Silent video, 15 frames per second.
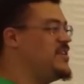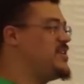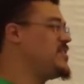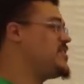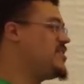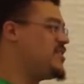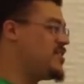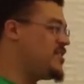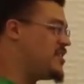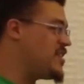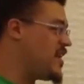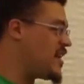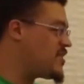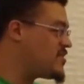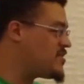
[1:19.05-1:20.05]
clear your
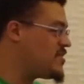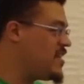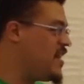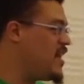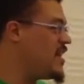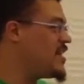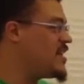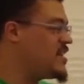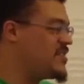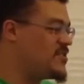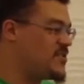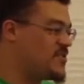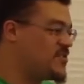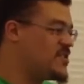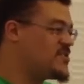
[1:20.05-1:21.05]
index, and I need you
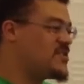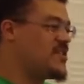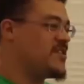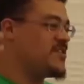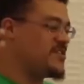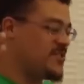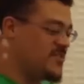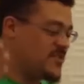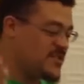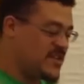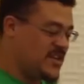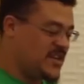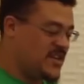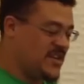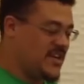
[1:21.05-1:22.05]
to restart your machine,